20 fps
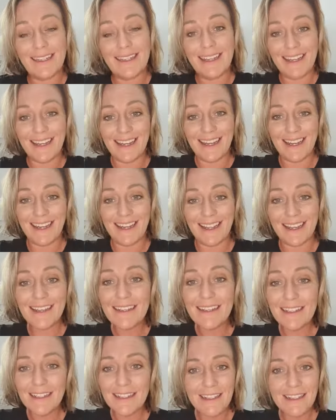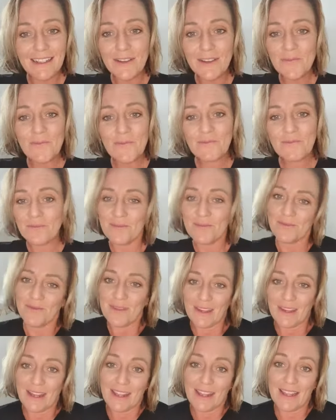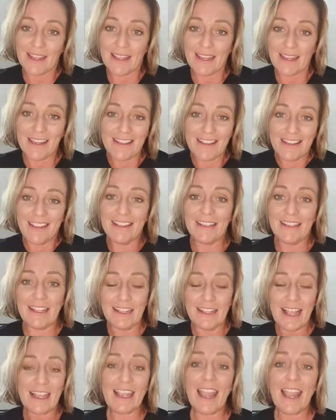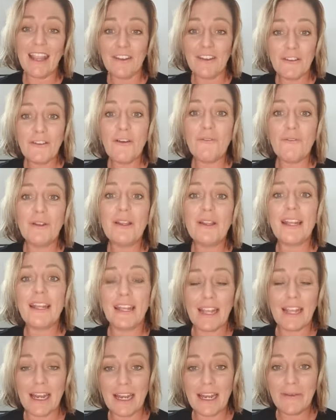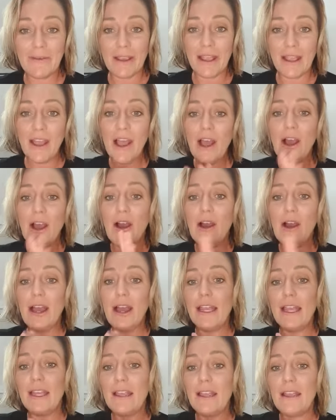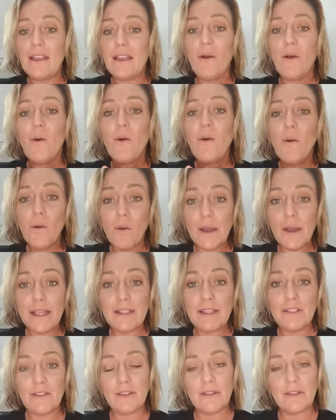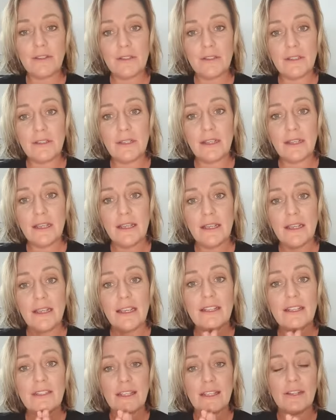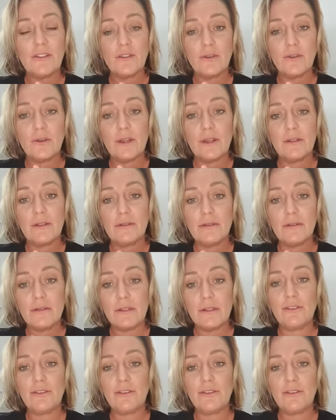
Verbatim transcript: in here, you, you, again, you're not really going to get anywhere. I always use essential oils